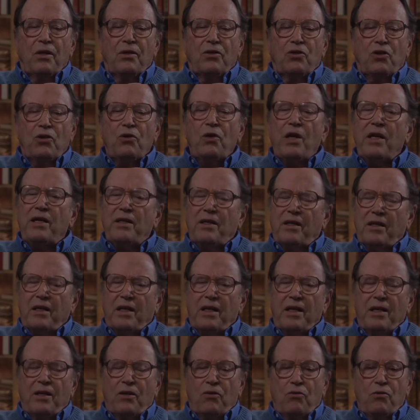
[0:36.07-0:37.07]
So
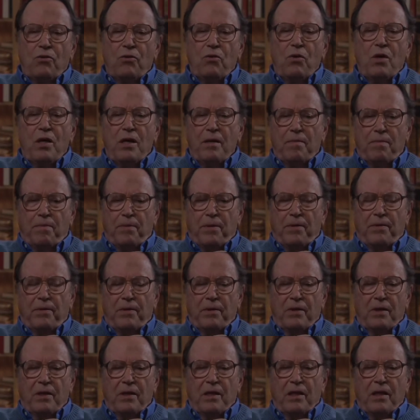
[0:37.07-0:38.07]
I, I grew up
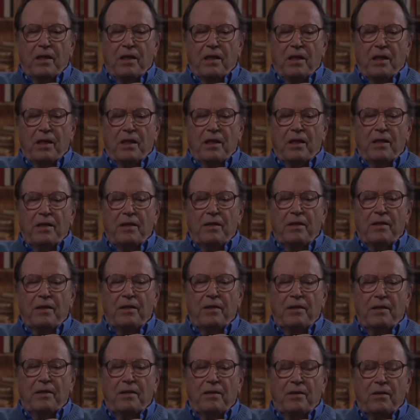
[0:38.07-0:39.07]
in
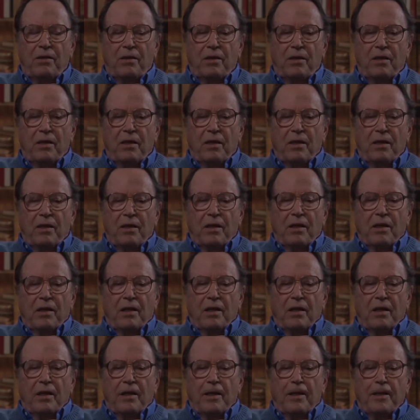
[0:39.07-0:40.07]

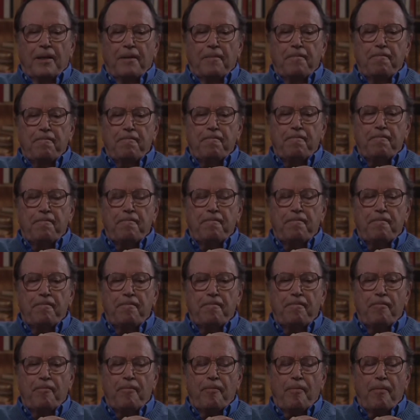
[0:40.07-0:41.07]
um,
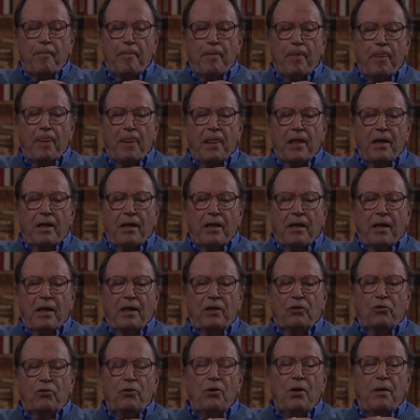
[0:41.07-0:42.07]

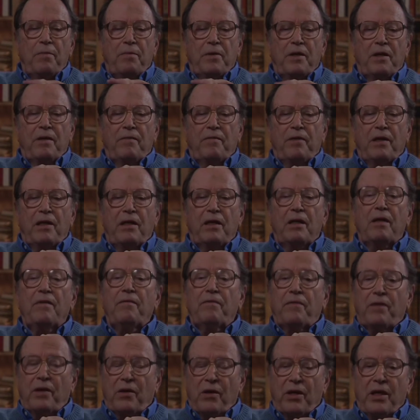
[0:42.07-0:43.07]
I grew up in a, in a
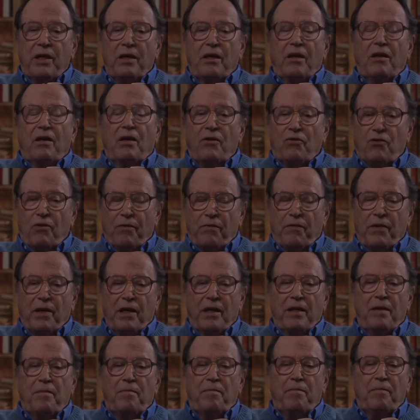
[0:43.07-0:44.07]
very
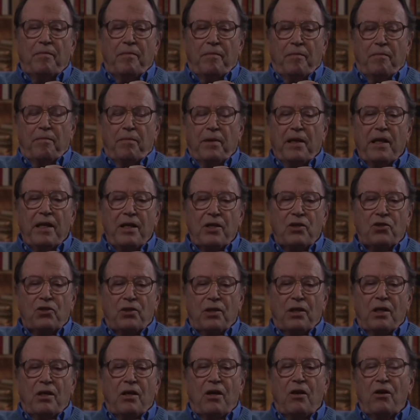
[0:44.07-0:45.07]
countrified
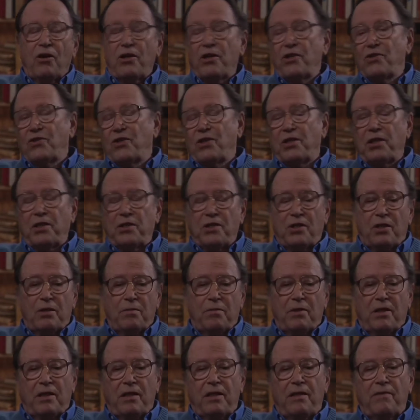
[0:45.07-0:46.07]
place, hard as it is
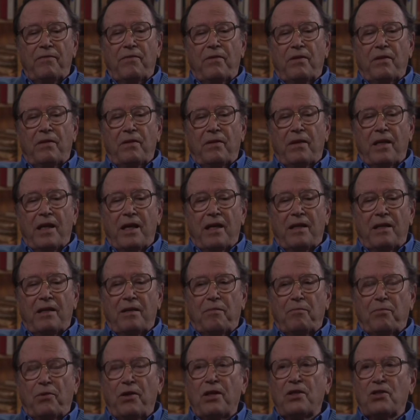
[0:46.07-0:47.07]
to believe that
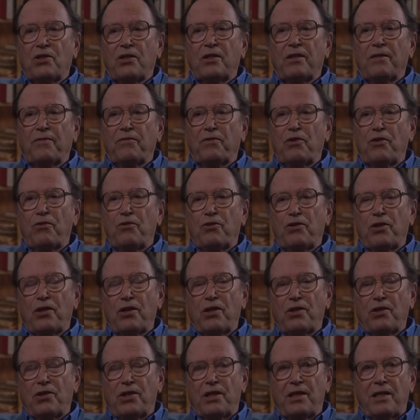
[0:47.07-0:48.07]
at present of New
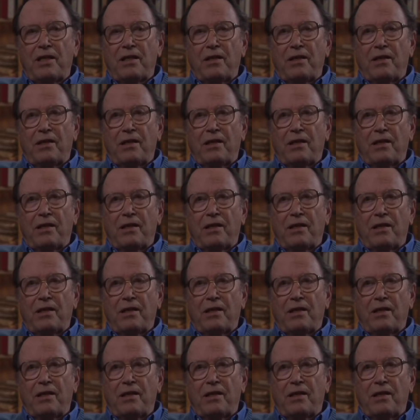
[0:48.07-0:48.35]
Jersey,